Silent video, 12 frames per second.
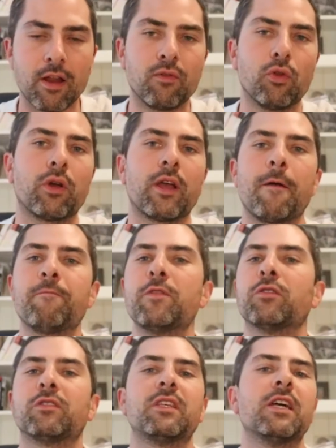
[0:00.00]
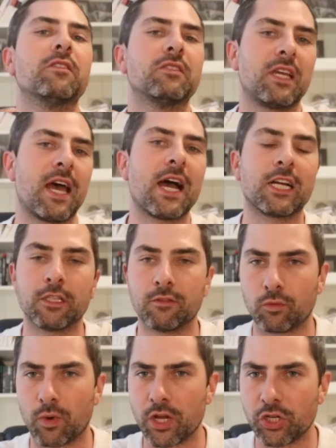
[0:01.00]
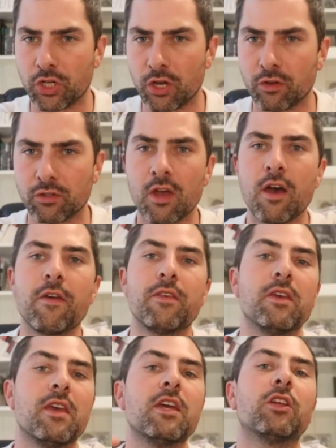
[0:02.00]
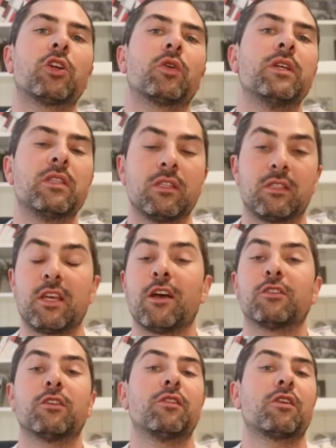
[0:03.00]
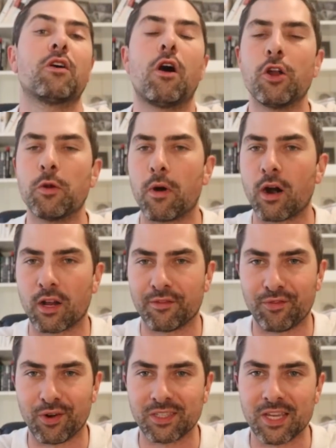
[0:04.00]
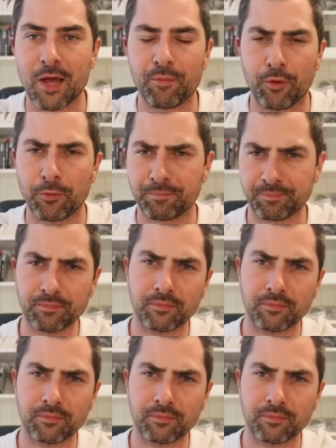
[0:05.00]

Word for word: If you look at, you know, sales to actives ratios, the increase in sales. So in the condo market, for example,